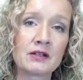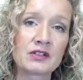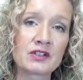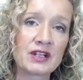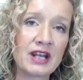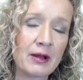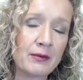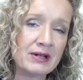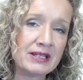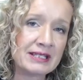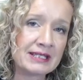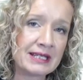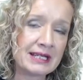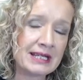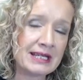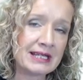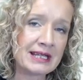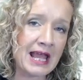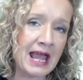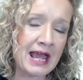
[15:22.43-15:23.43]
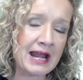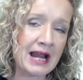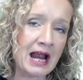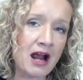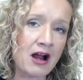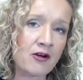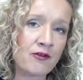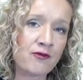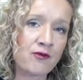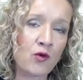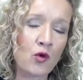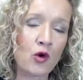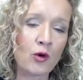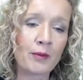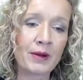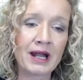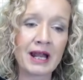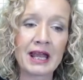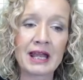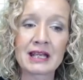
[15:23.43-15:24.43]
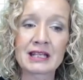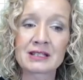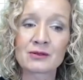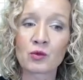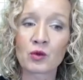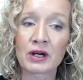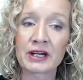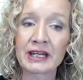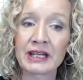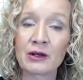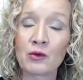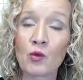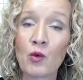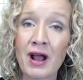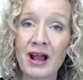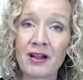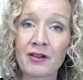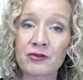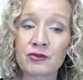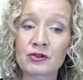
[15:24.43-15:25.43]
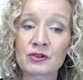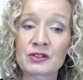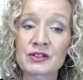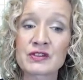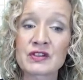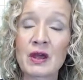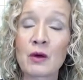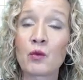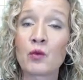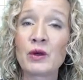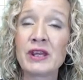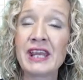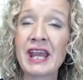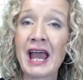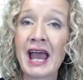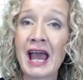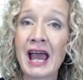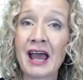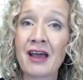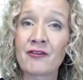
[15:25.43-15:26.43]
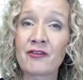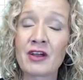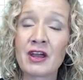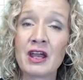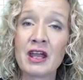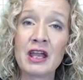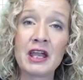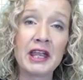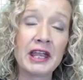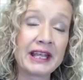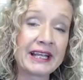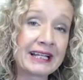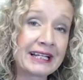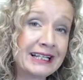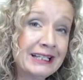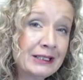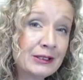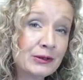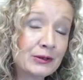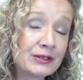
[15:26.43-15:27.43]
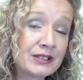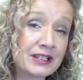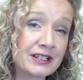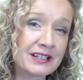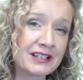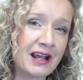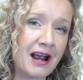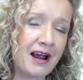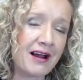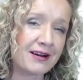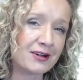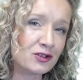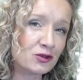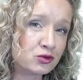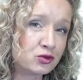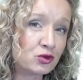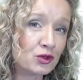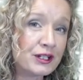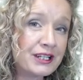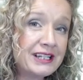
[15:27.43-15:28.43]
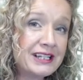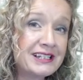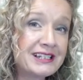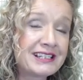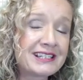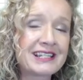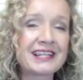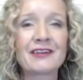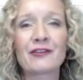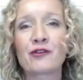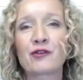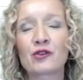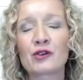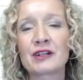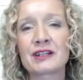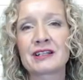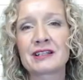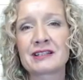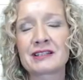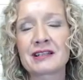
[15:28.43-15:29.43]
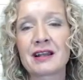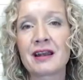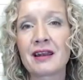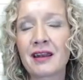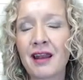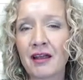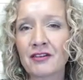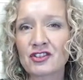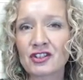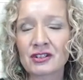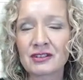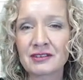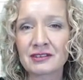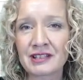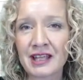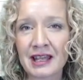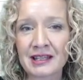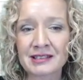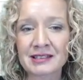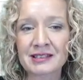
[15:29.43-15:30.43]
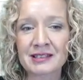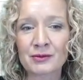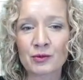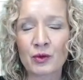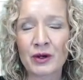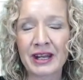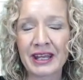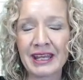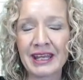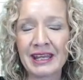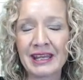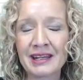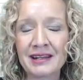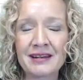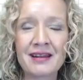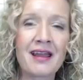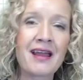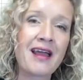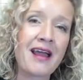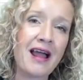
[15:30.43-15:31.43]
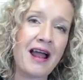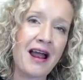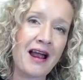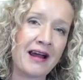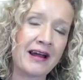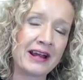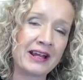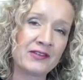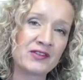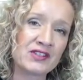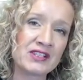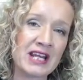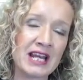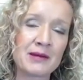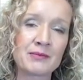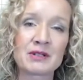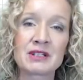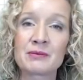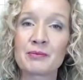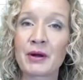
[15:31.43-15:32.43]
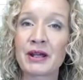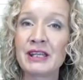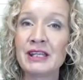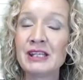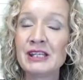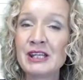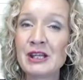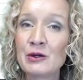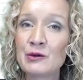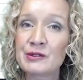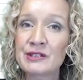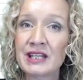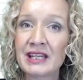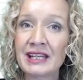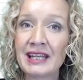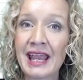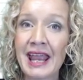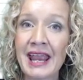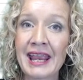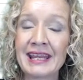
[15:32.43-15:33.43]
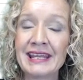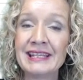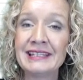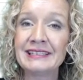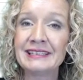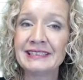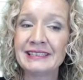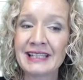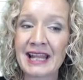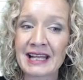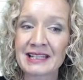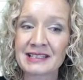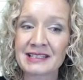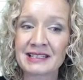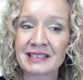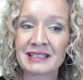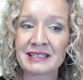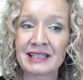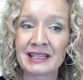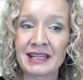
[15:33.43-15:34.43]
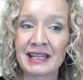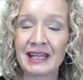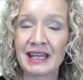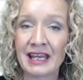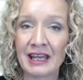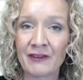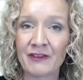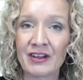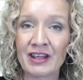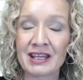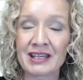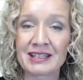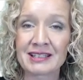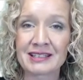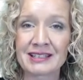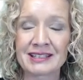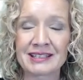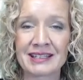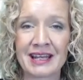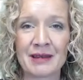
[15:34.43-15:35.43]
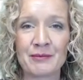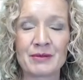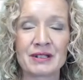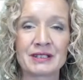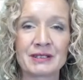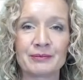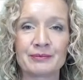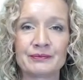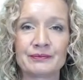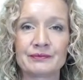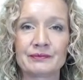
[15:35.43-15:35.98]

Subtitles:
So now we see that our formula is working well for us, that we have included our 3 different logical tests within our if statement by using a nested if statement.